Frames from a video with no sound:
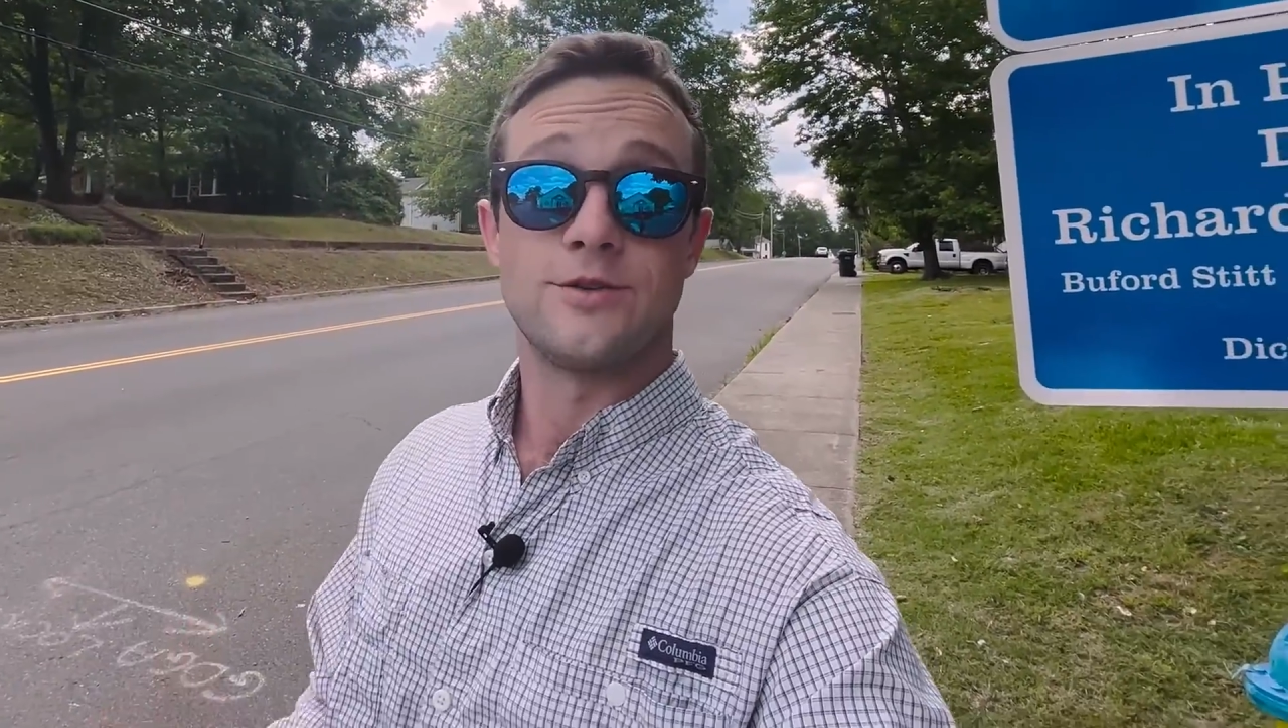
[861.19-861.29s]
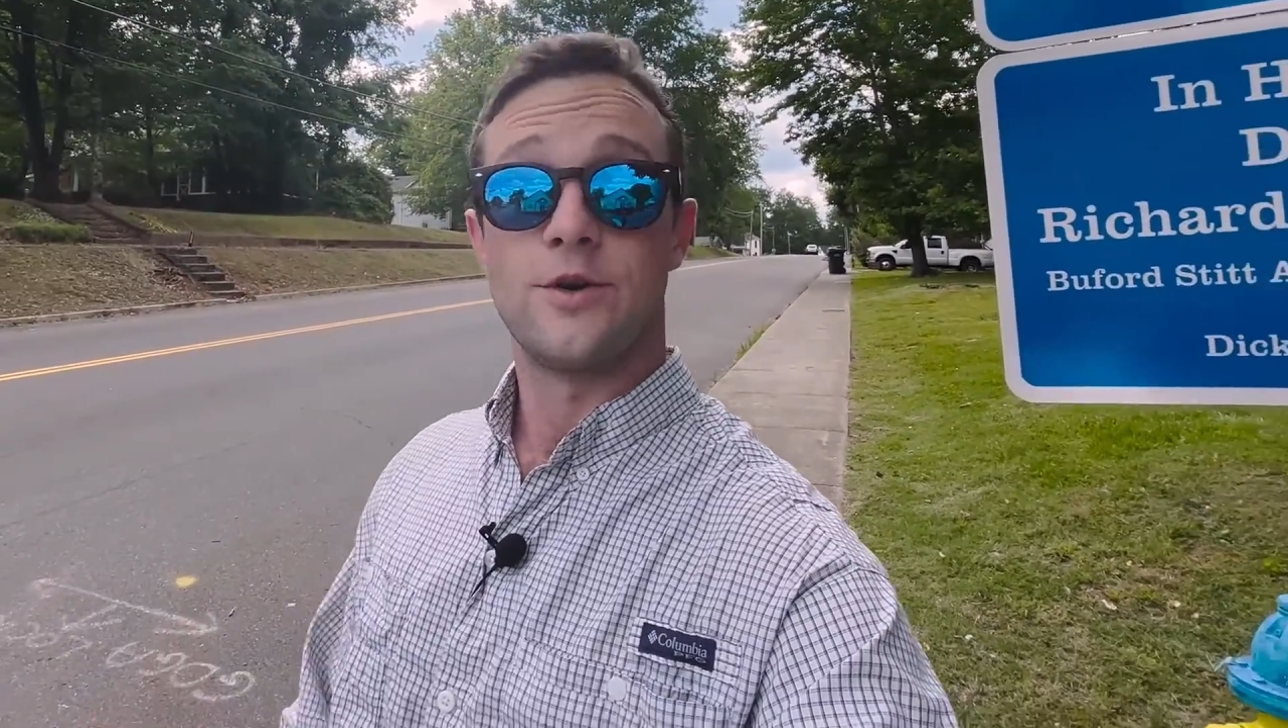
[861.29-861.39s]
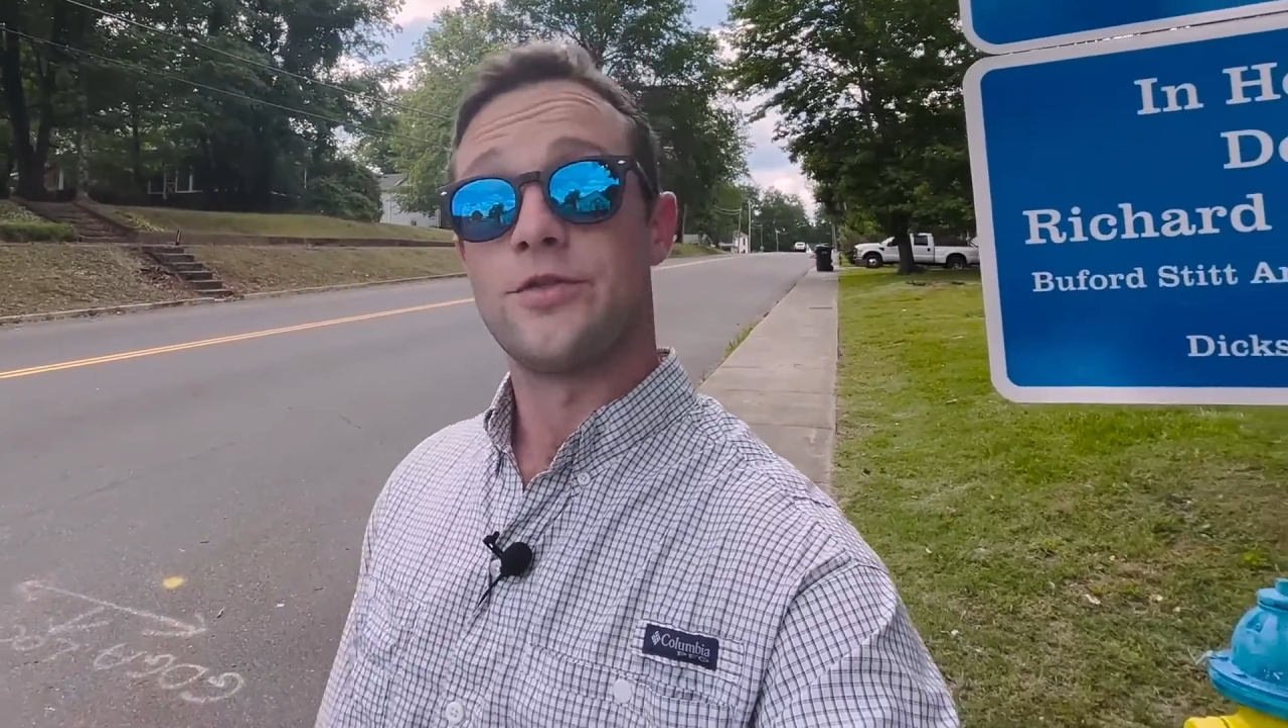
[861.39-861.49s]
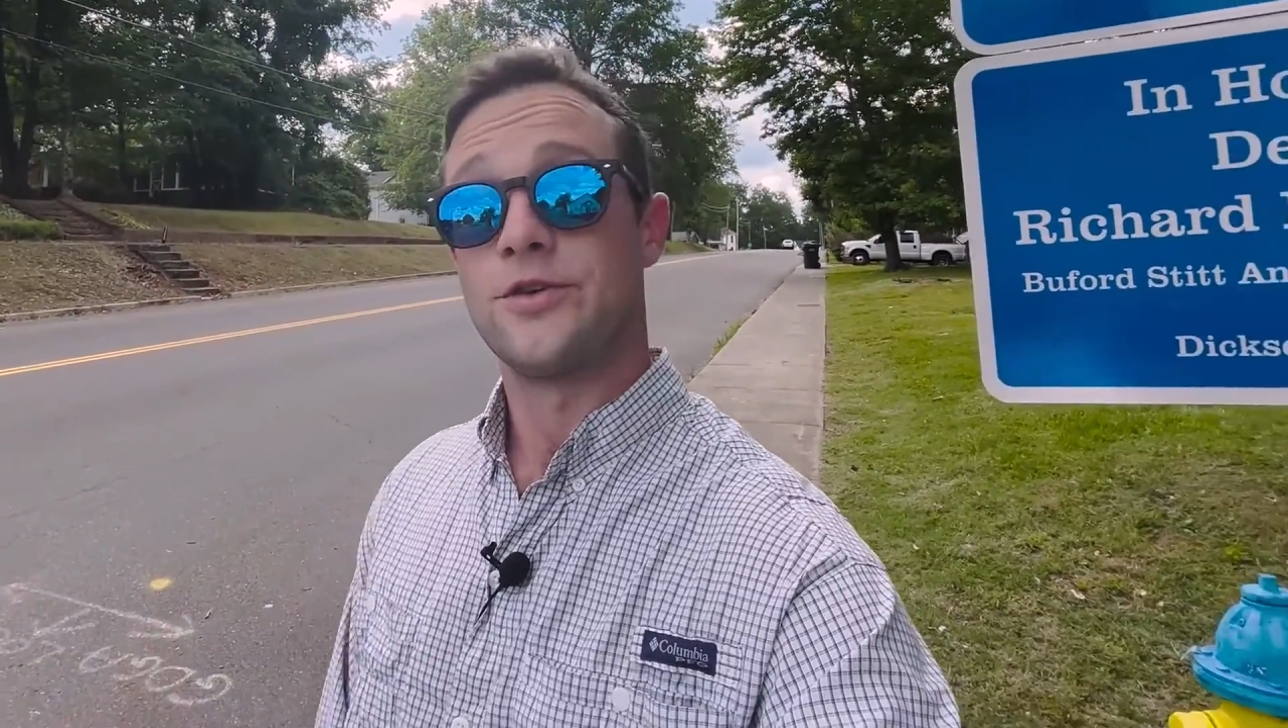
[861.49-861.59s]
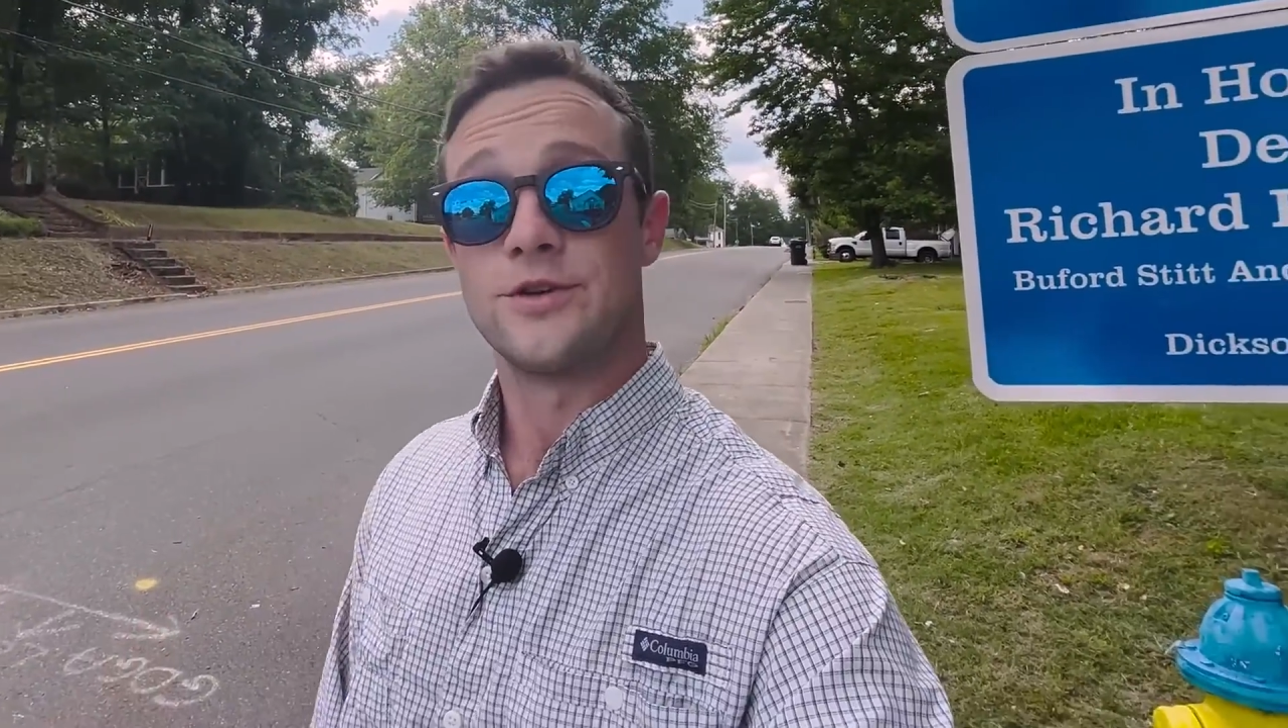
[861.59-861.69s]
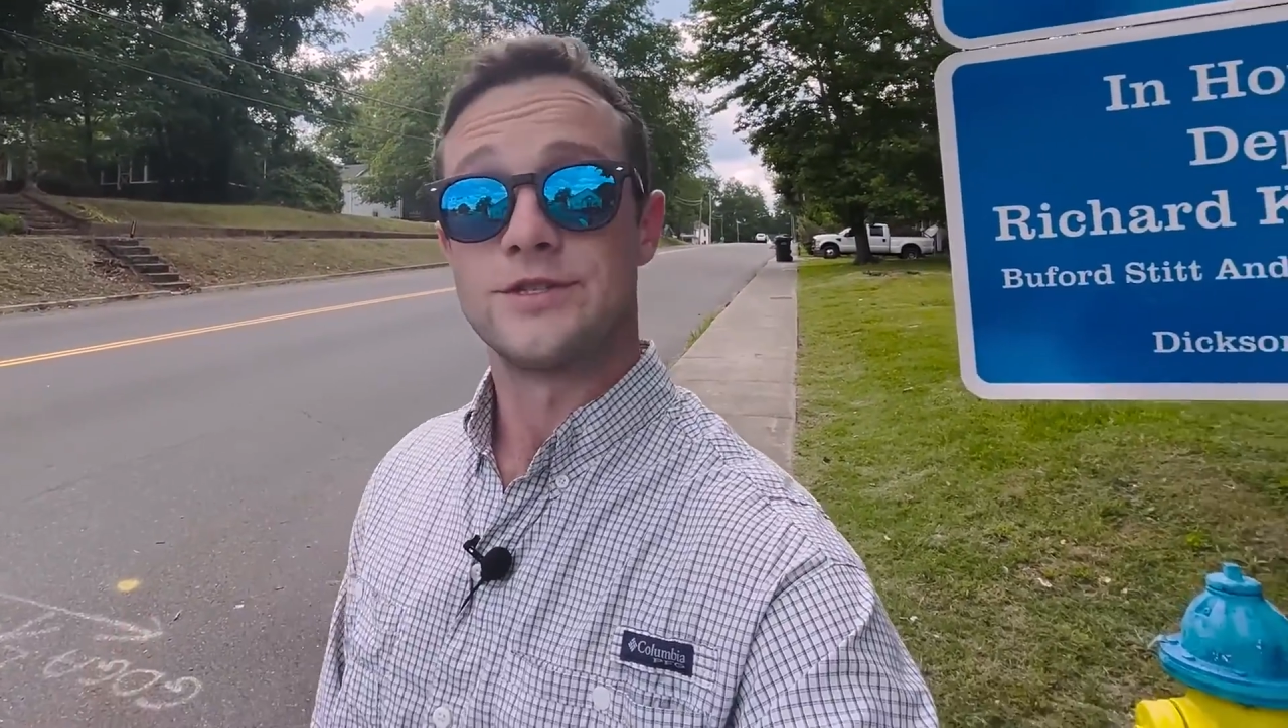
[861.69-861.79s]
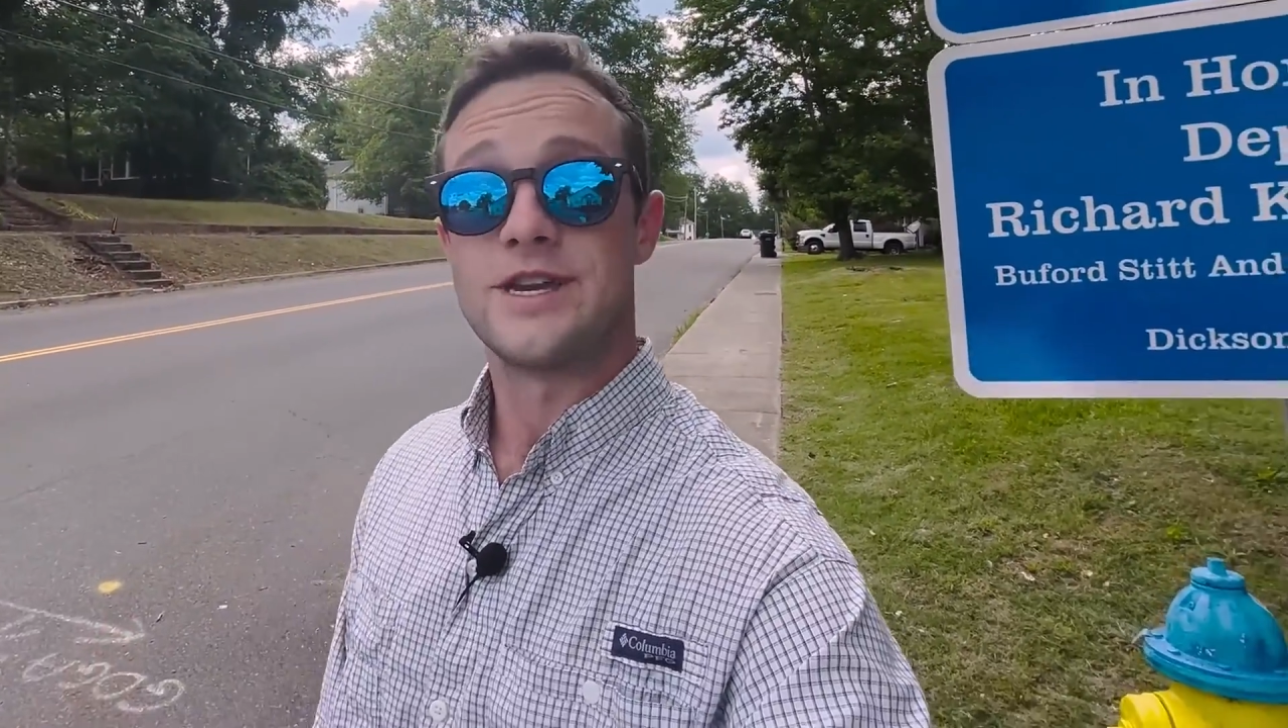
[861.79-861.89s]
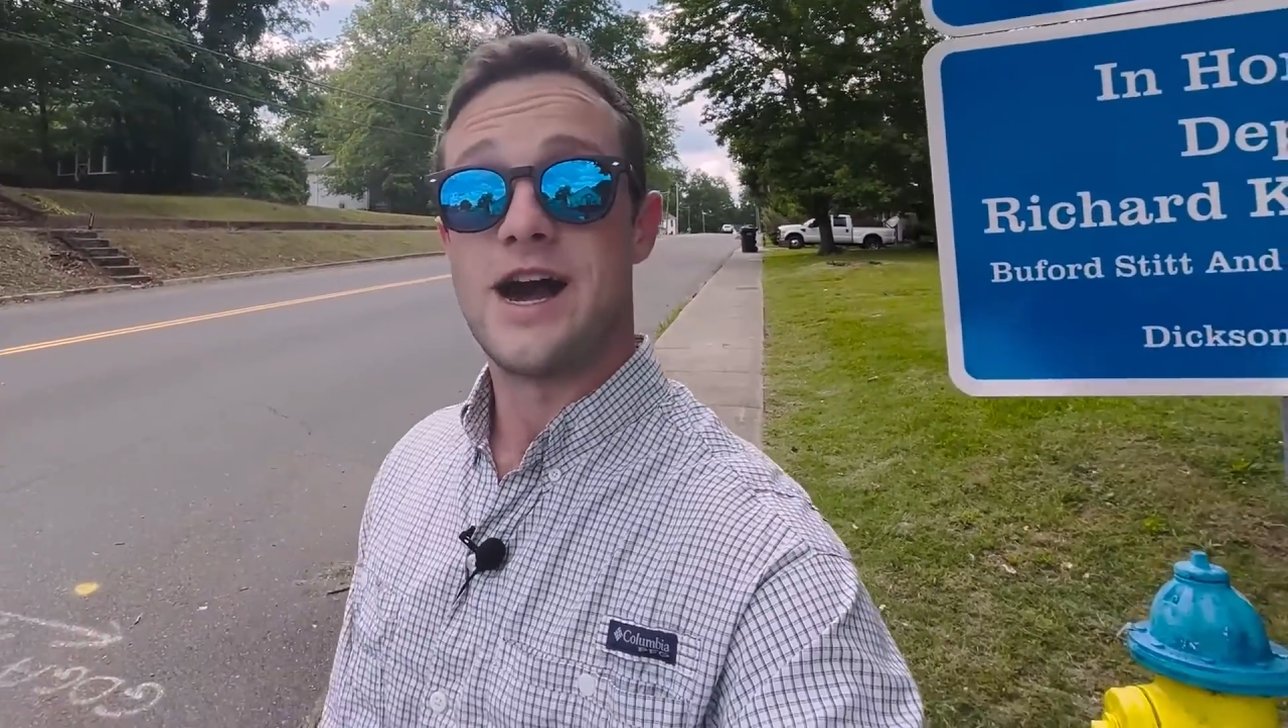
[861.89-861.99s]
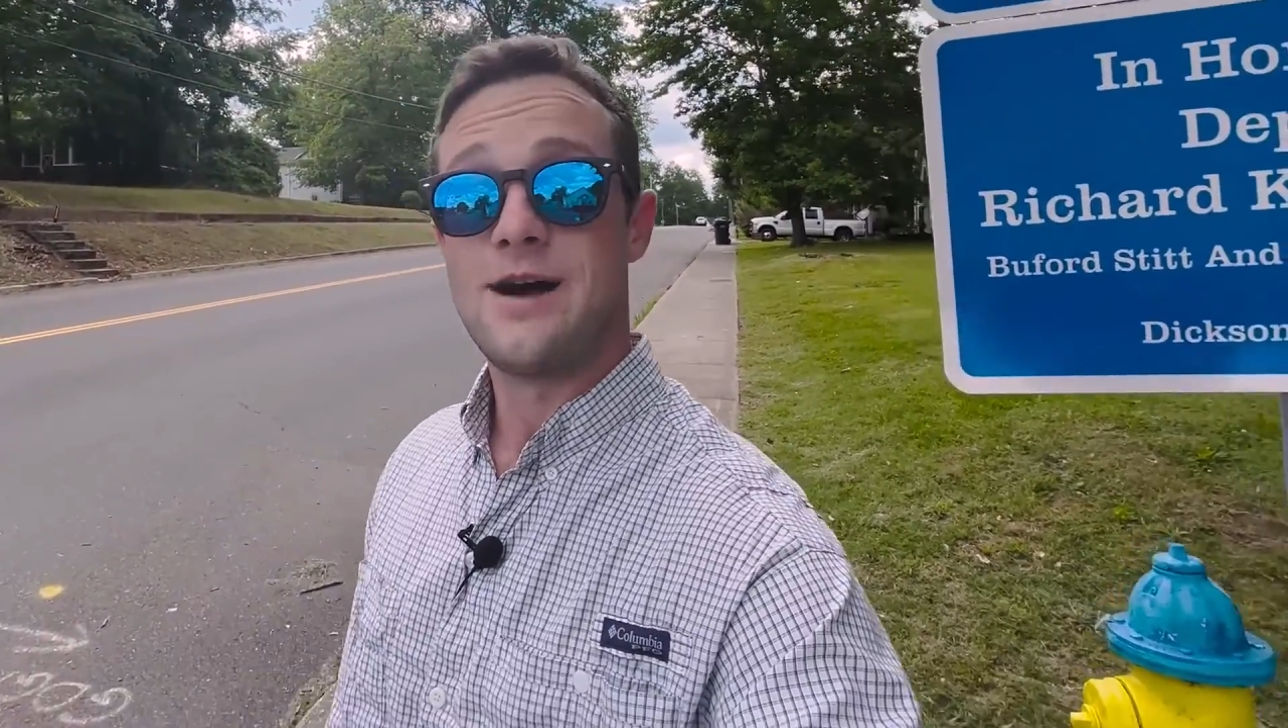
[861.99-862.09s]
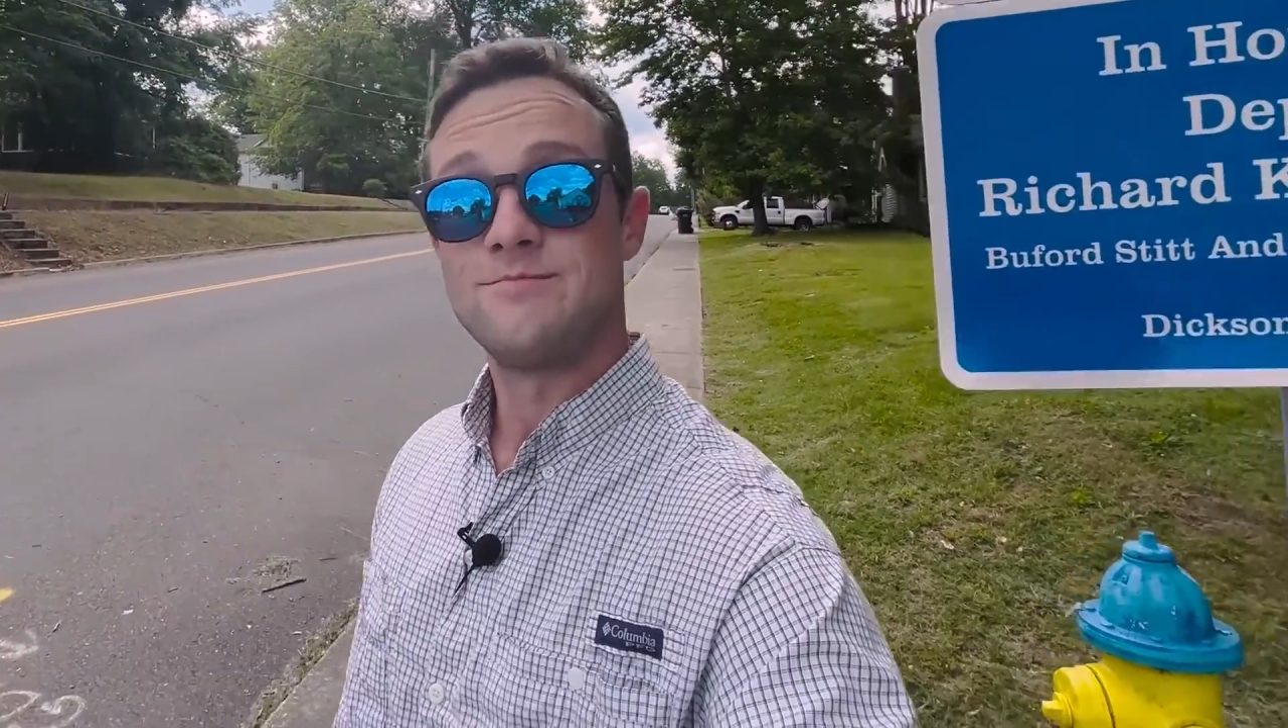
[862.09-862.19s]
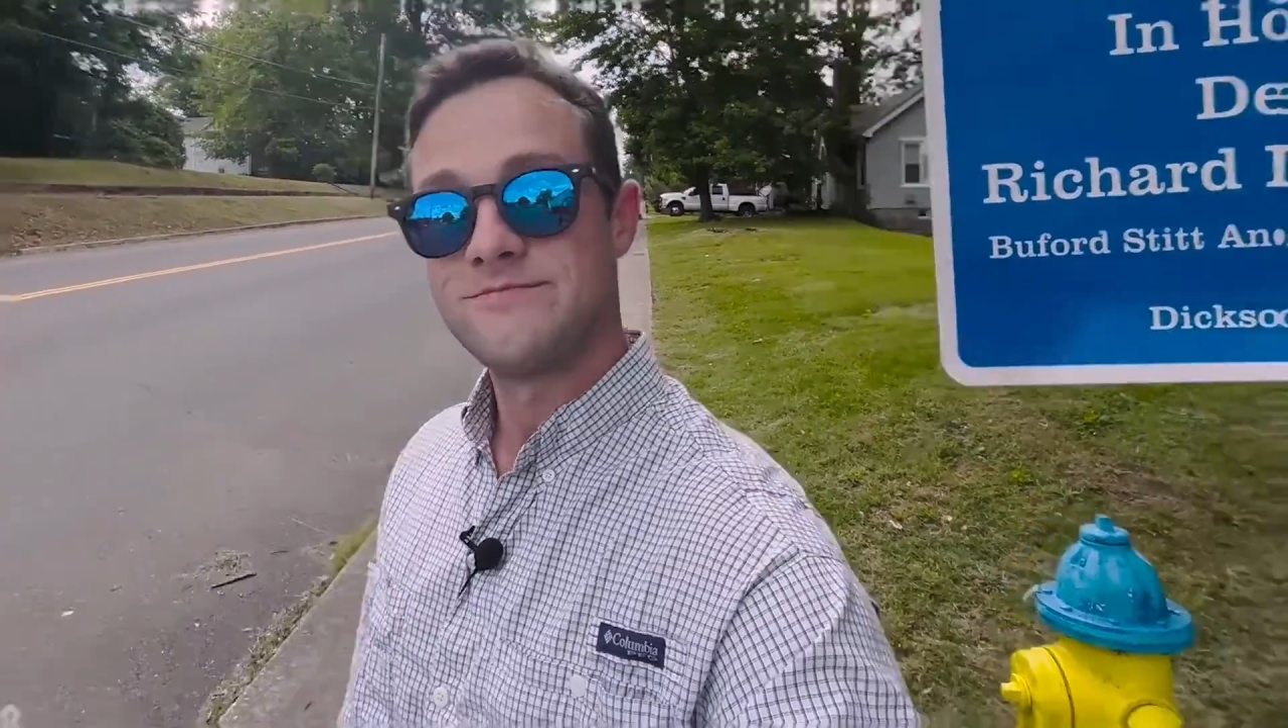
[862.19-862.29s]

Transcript: to our third stop.